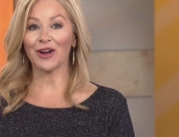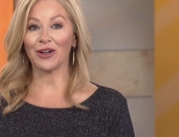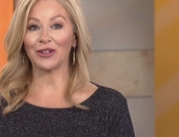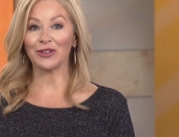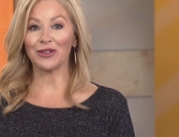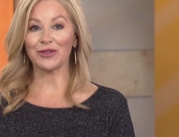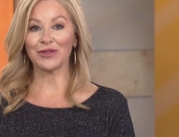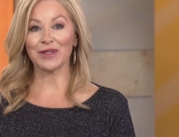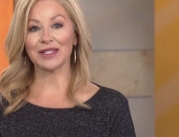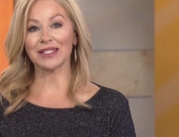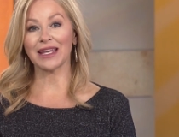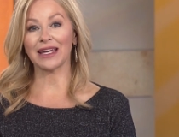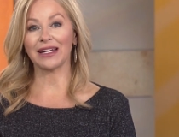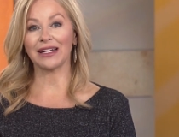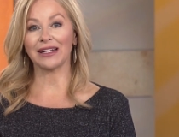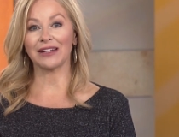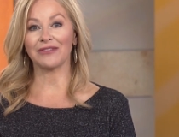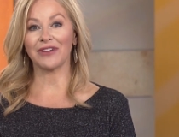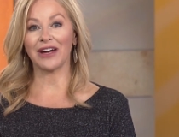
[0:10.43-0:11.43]
Carlos is
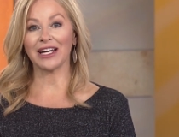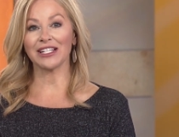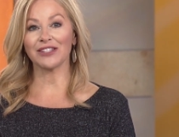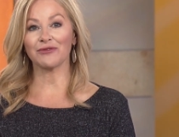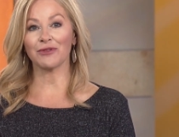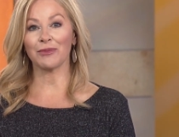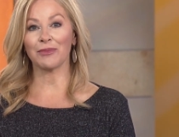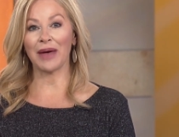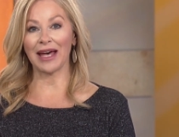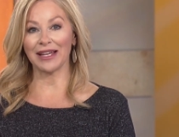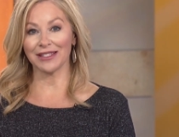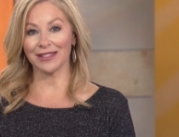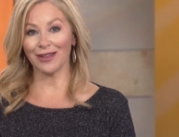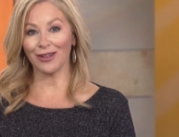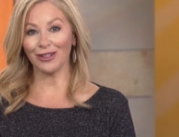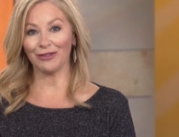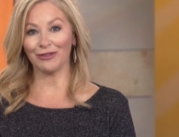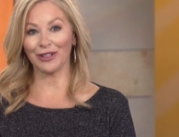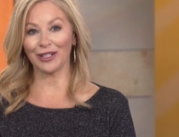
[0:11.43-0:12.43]
getting advice from Pat
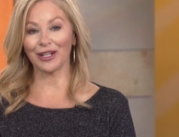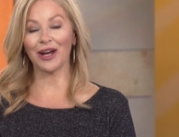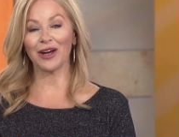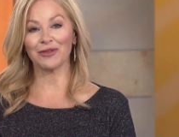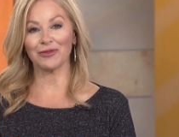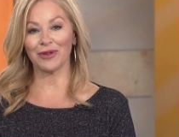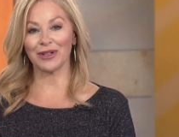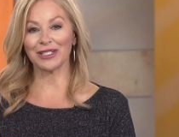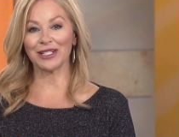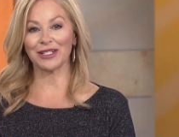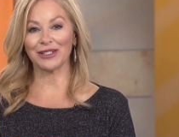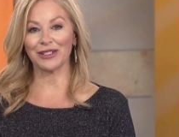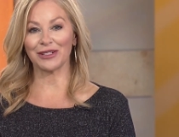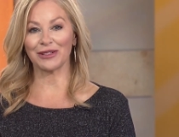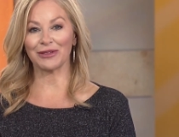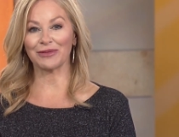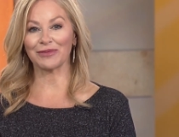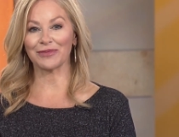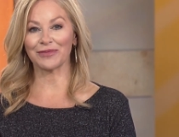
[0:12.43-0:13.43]
Sullivan on what to
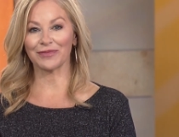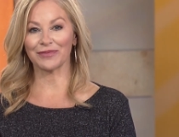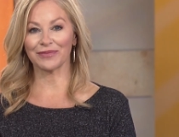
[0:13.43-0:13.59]
do.